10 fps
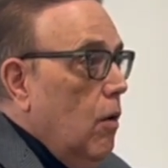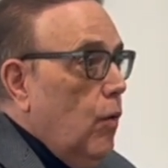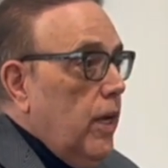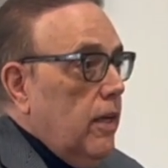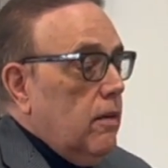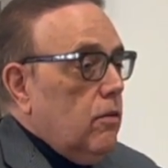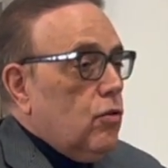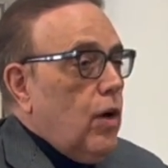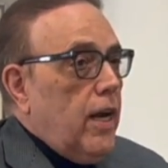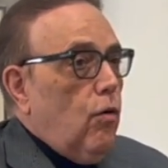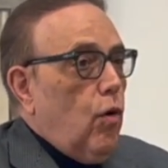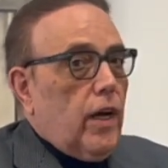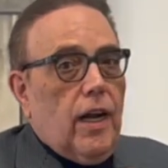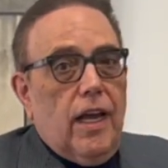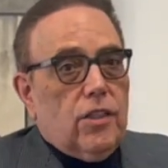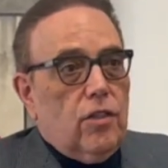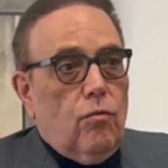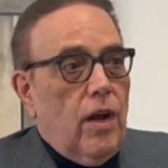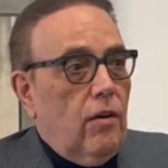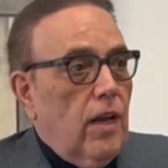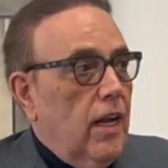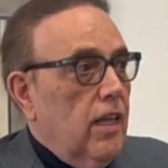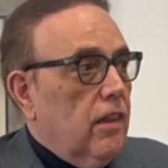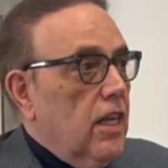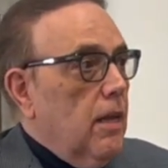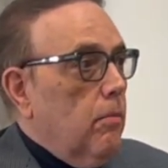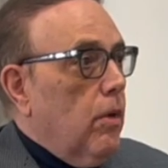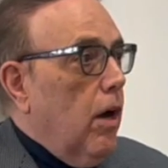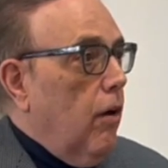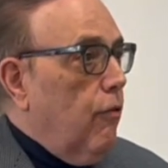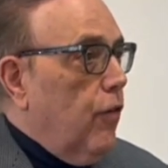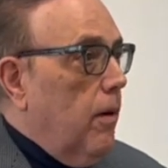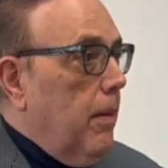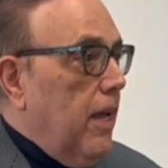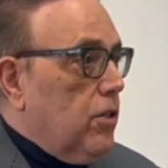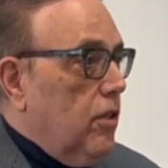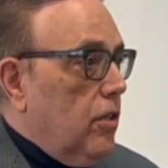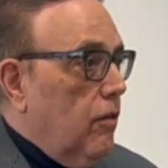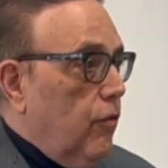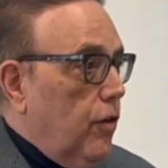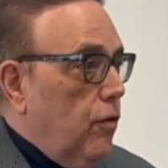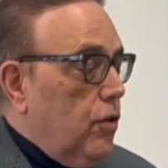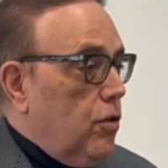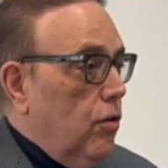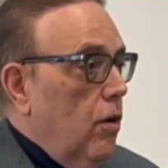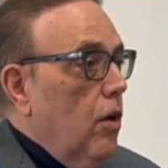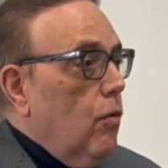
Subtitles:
We didn't try to organize it around any theme of imaginative literature.